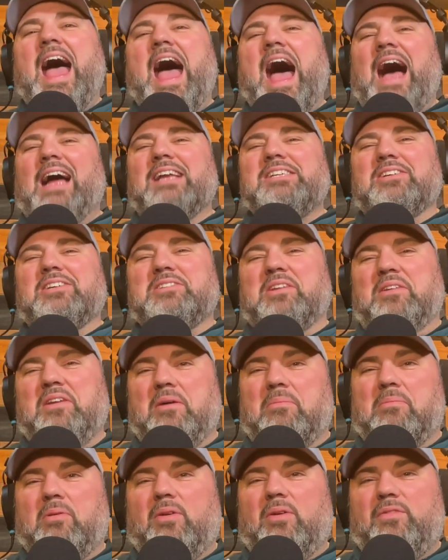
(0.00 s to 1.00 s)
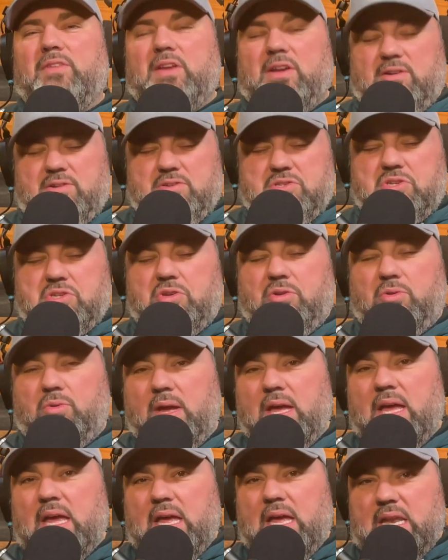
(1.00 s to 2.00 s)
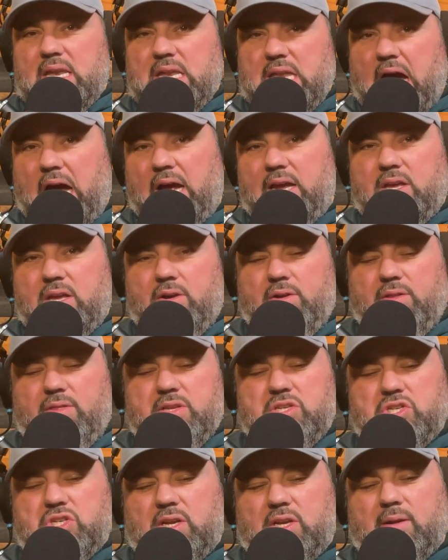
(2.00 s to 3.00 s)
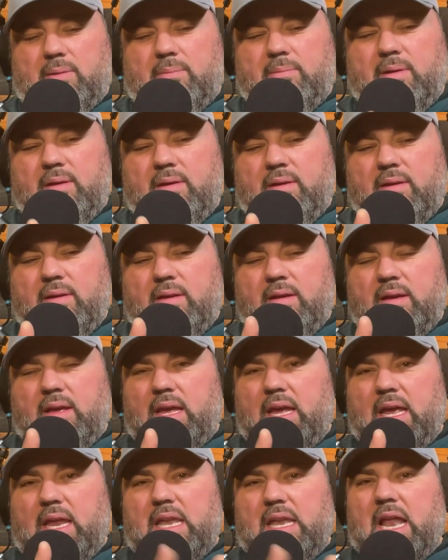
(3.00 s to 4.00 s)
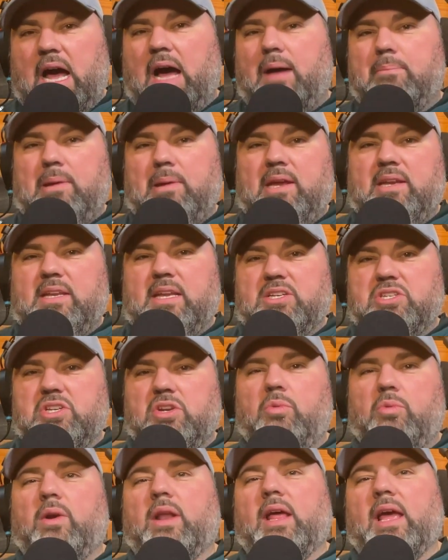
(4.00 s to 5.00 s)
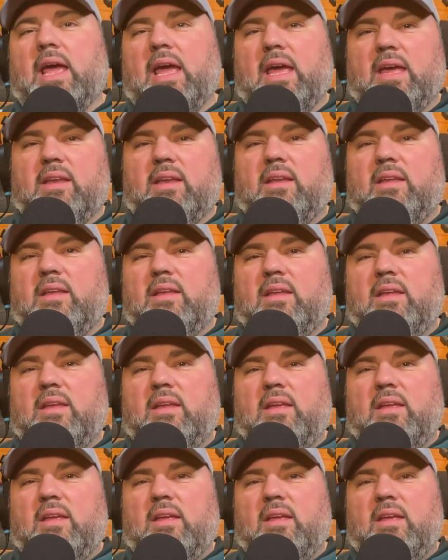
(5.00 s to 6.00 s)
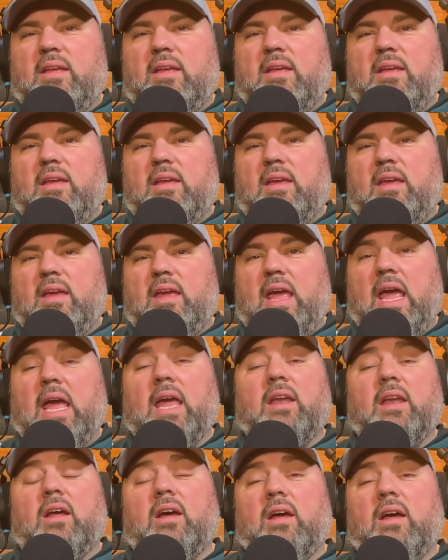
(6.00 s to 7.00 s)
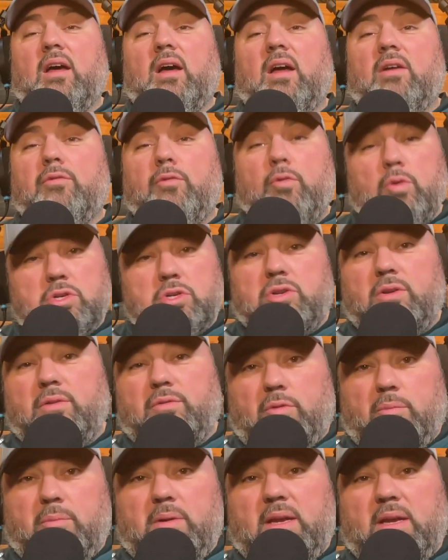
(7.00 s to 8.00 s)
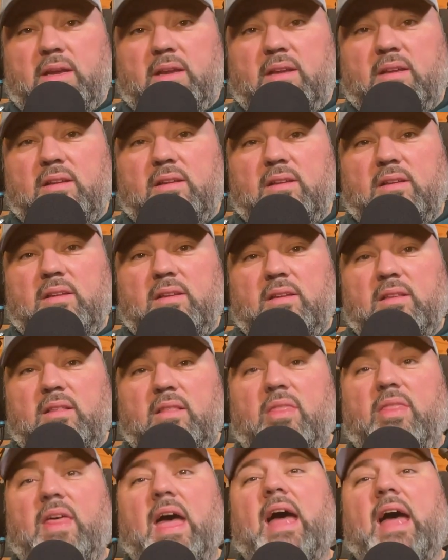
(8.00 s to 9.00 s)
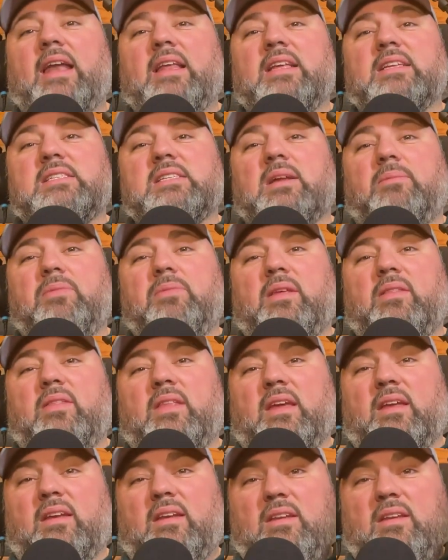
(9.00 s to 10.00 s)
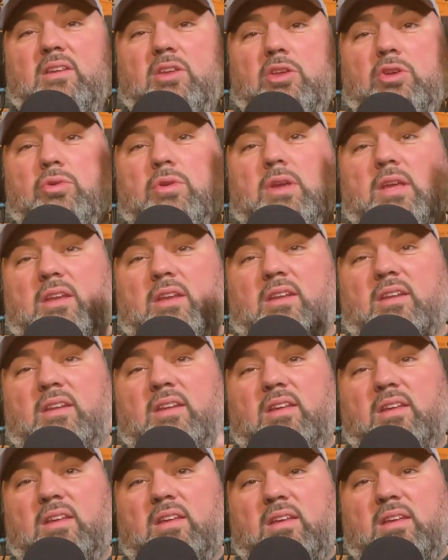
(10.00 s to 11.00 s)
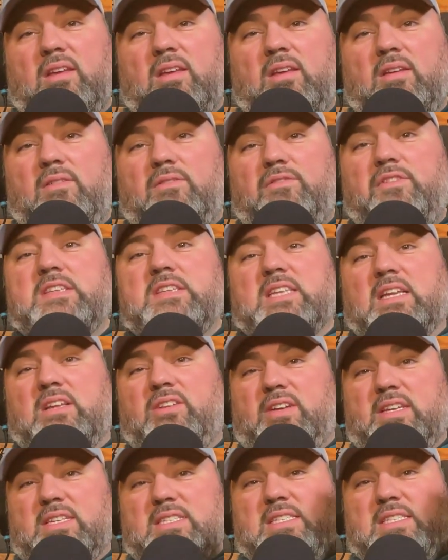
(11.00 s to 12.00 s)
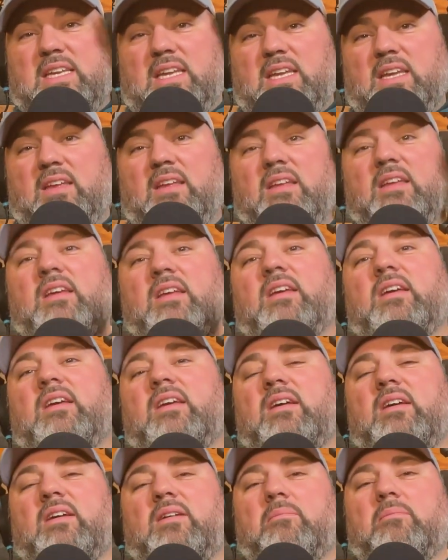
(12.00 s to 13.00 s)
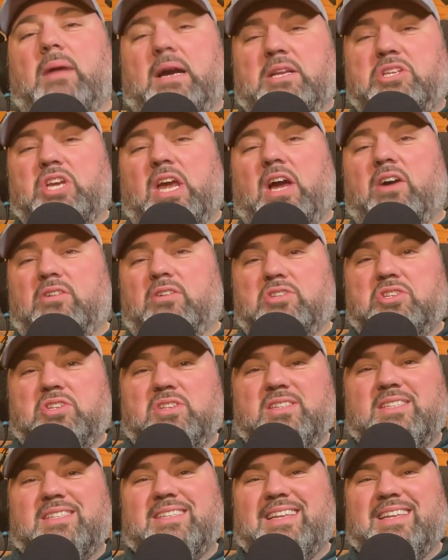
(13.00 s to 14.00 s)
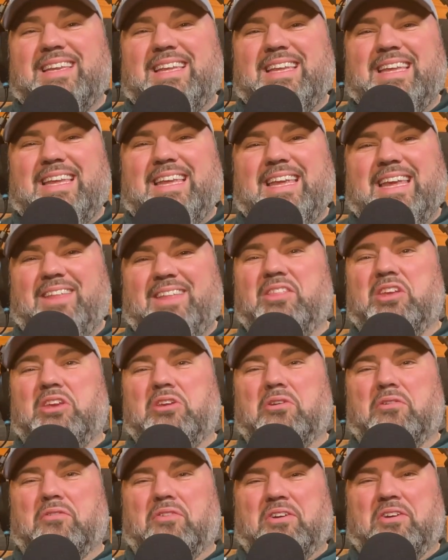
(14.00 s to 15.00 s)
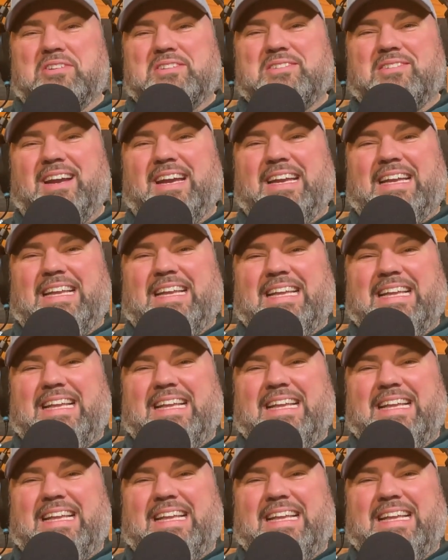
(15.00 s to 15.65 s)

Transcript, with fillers: I chose a number of years to not go to the gym and not pay attention to what I ate. And unfortunately for me, that is something that you can physically see my challenges in the universe, right?